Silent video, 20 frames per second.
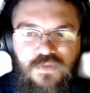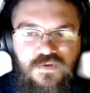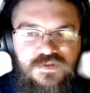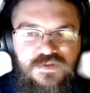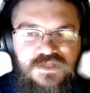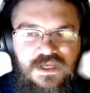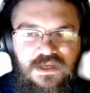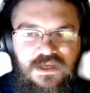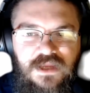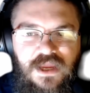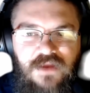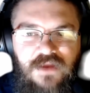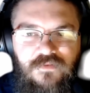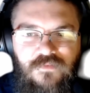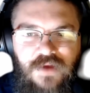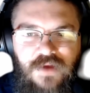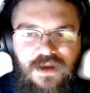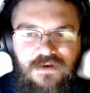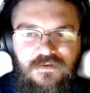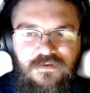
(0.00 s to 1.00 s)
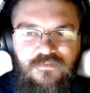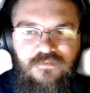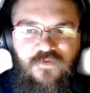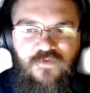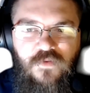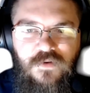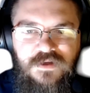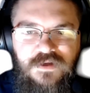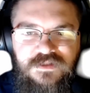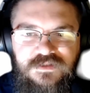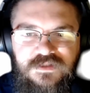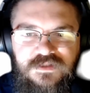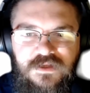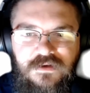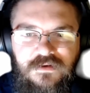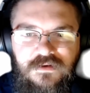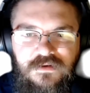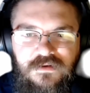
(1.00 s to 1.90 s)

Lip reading: boosting, and random forest.